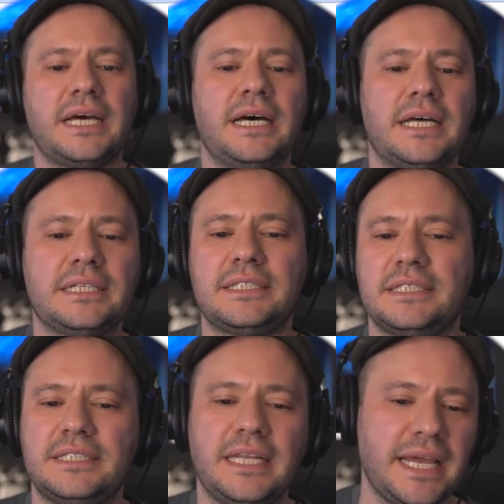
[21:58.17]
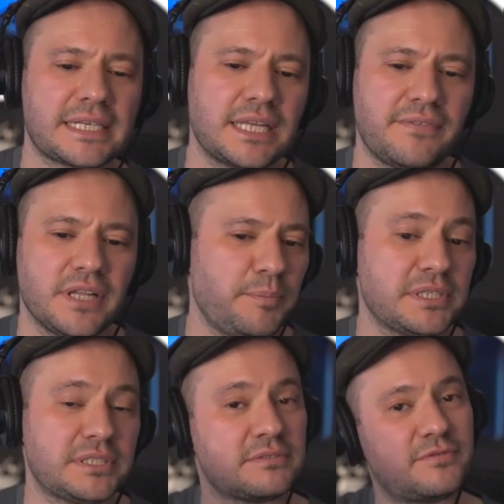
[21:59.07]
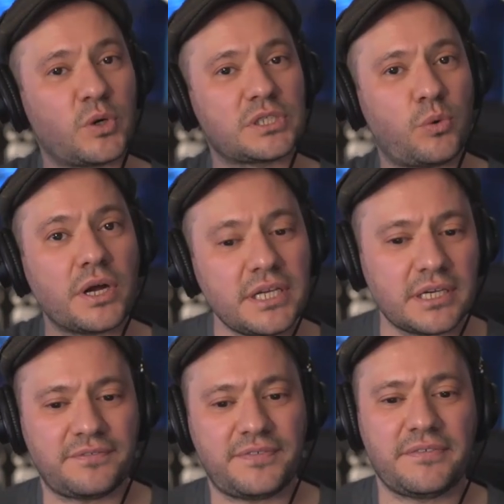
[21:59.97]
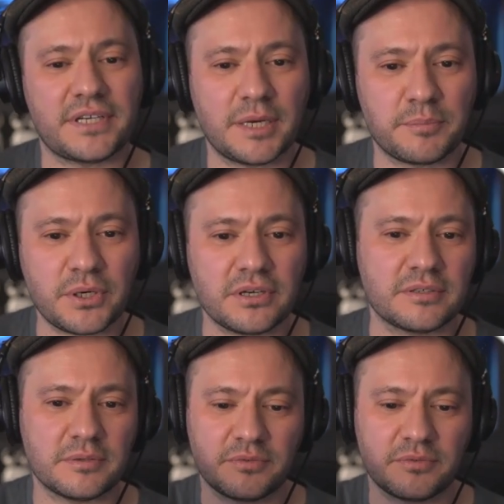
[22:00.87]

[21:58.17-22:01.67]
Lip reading: The next level up is 420, a favorite number.